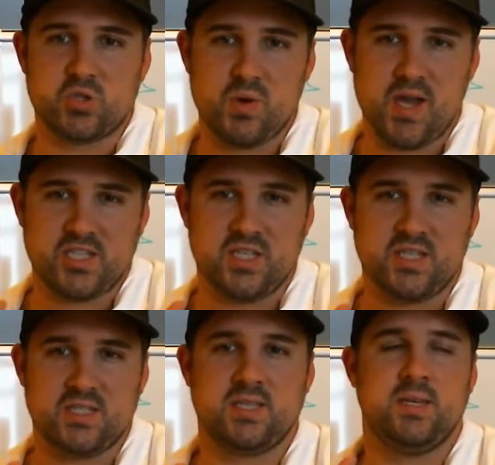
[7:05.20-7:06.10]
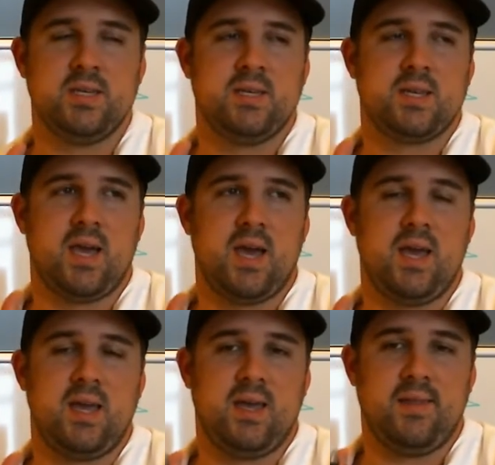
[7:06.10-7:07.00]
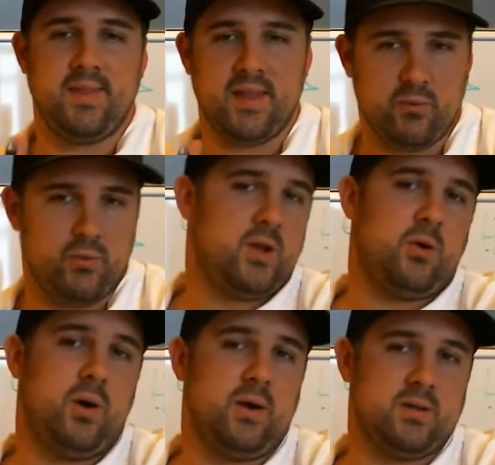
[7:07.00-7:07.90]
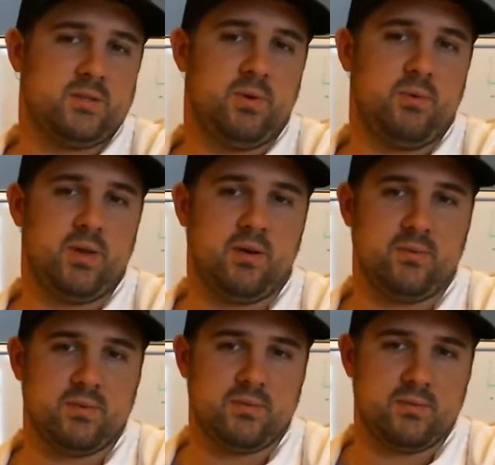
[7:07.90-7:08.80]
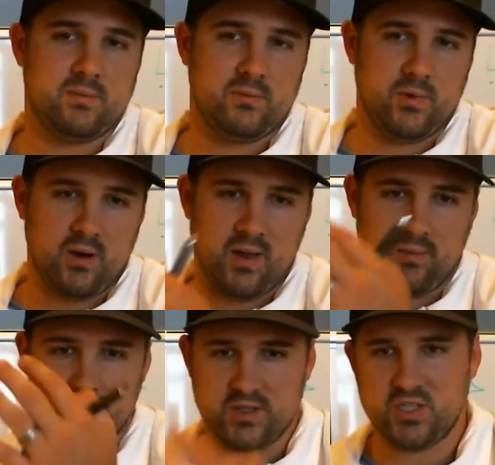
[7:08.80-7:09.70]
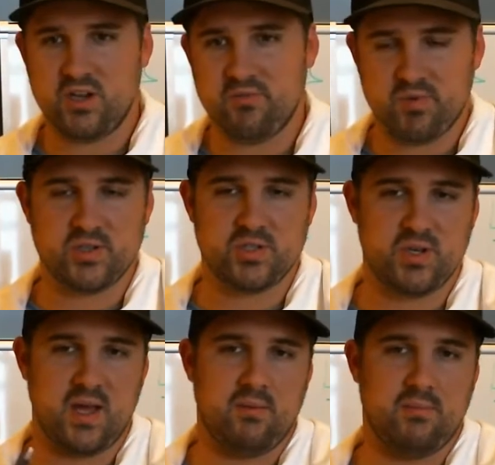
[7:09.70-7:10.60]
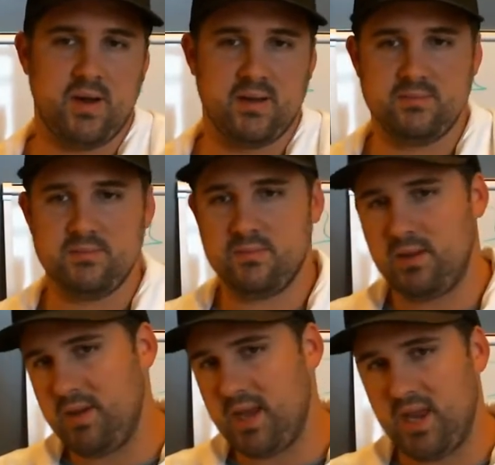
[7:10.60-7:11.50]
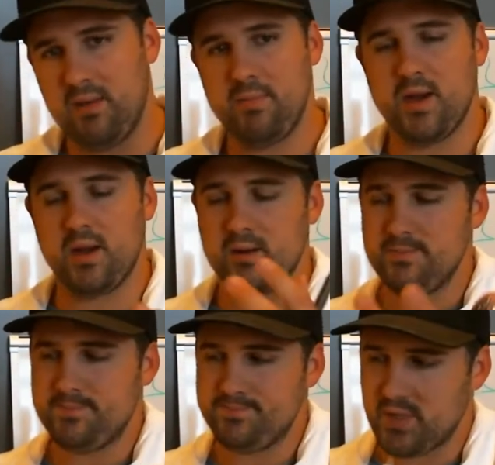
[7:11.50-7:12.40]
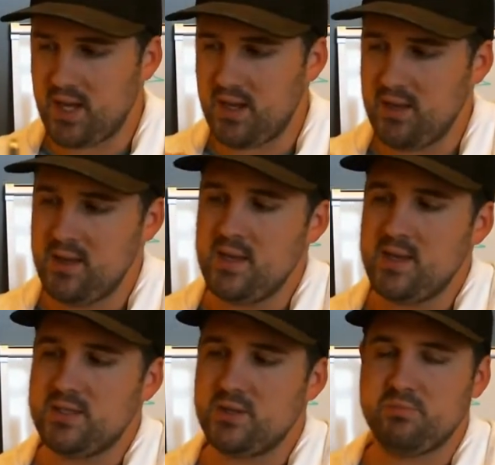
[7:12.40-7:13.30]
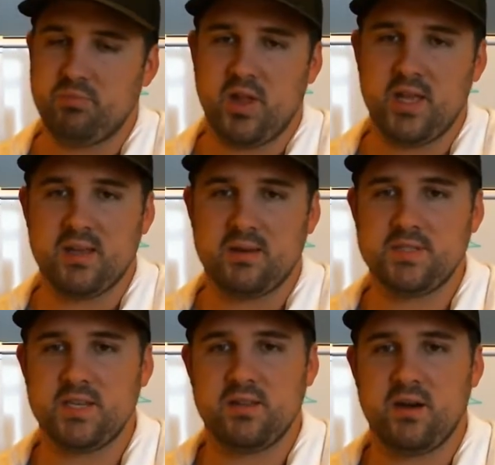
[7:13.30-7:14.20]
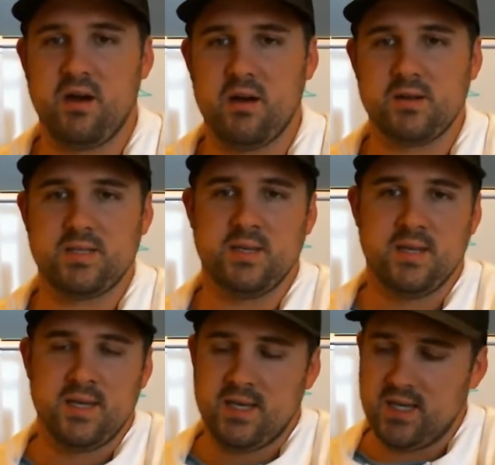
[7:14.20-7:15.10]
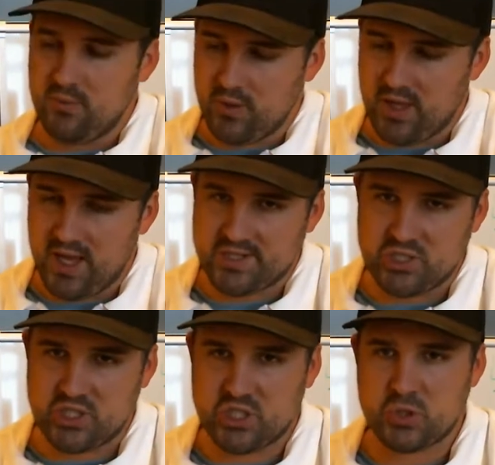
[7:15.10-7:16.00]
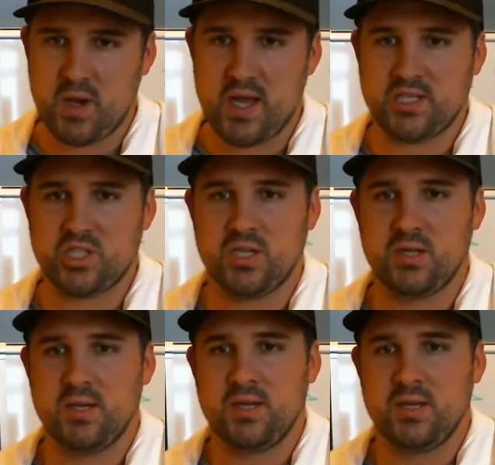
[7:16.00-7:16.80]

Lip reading: stretches, okay, and then it recoils, but we aren't able to shove pressure down by making it bigger. Okay, so as blood comes into the heart, it will actually stretch,